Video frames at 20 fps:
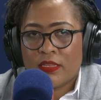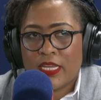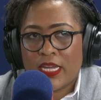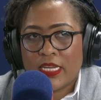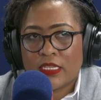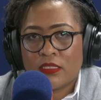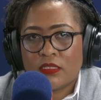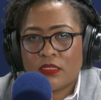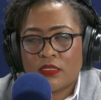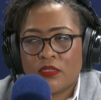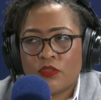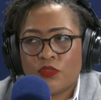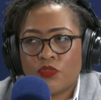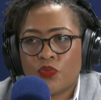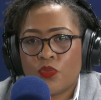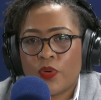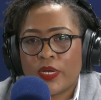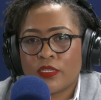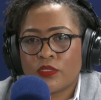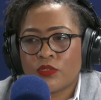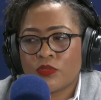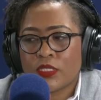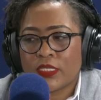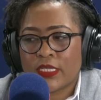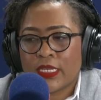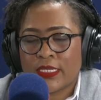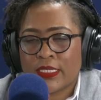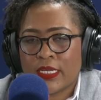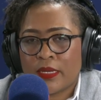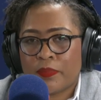that you want to
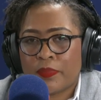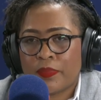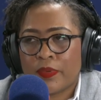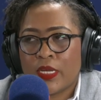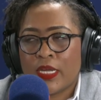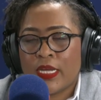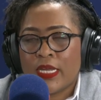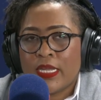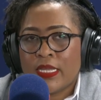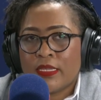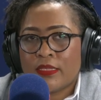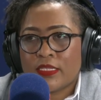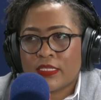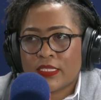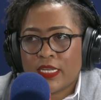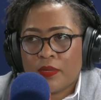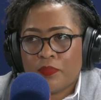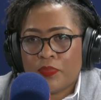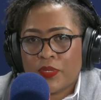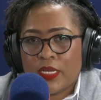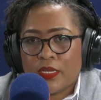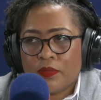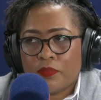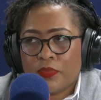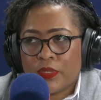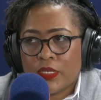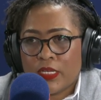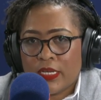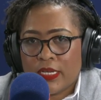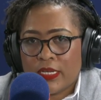set up this
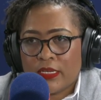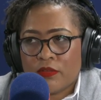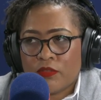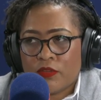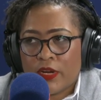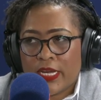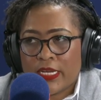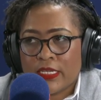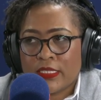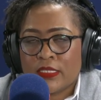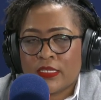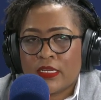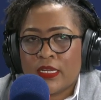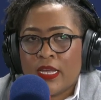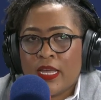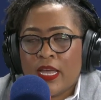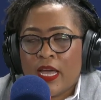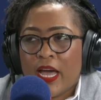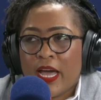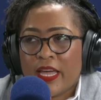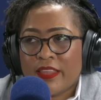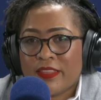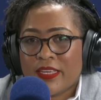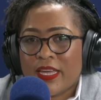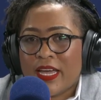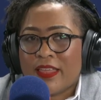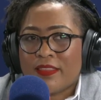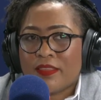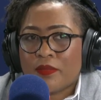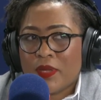Airbnb in, right? Are
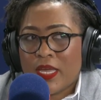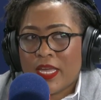there other